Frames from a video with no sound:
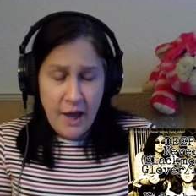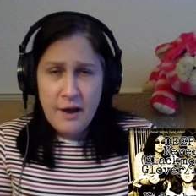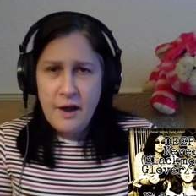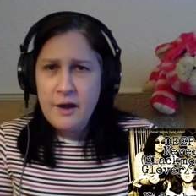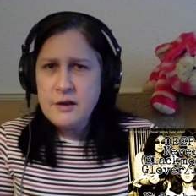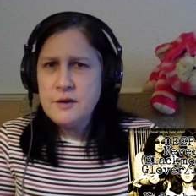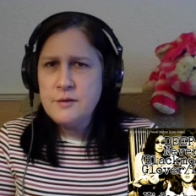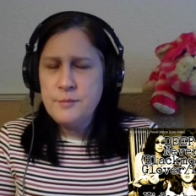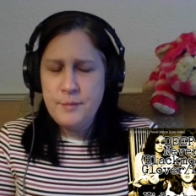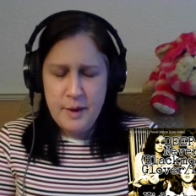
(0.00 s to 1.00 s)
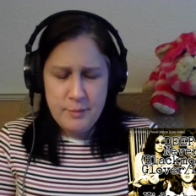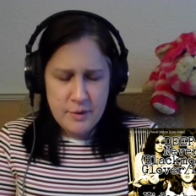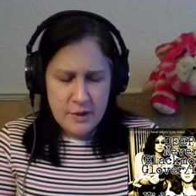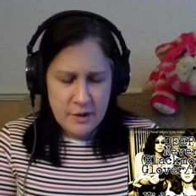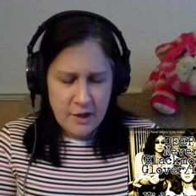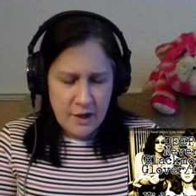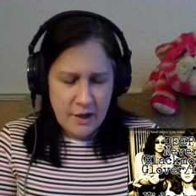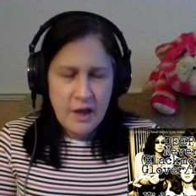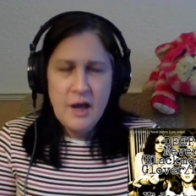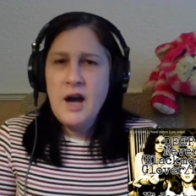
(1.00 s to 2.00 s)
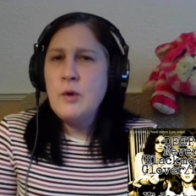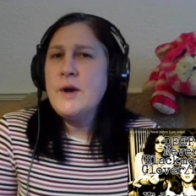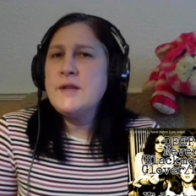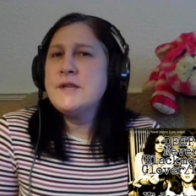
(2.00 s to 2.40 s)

I'm gonna maybe I'll wait